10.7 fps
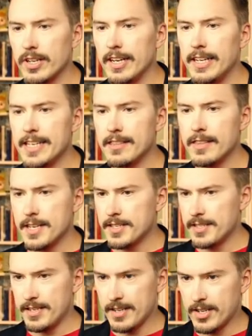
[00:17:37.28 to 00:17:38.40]
delete
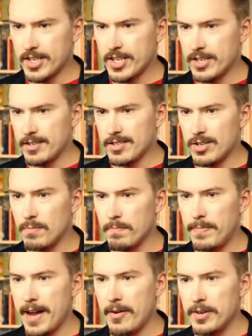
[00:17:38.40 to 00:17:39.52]
this
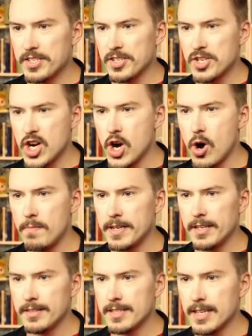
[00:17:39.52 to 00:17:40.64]
comparison
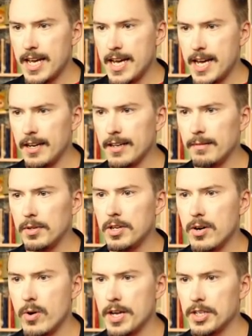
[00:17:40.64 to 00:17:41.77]
comment, and I'm
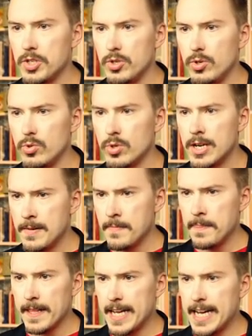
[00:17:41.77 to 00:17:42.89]
going to
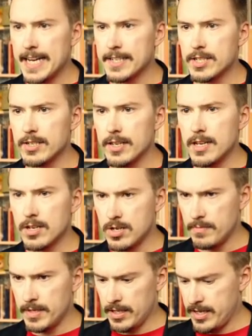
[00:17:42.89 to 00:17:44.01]
actually
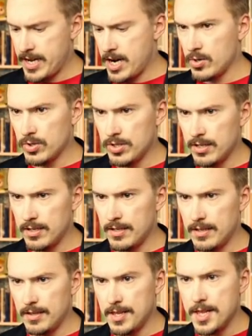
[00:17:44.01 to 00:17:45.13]
comment out
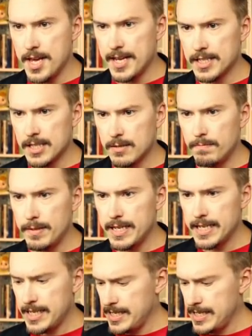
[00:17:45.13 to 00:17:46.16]
this bit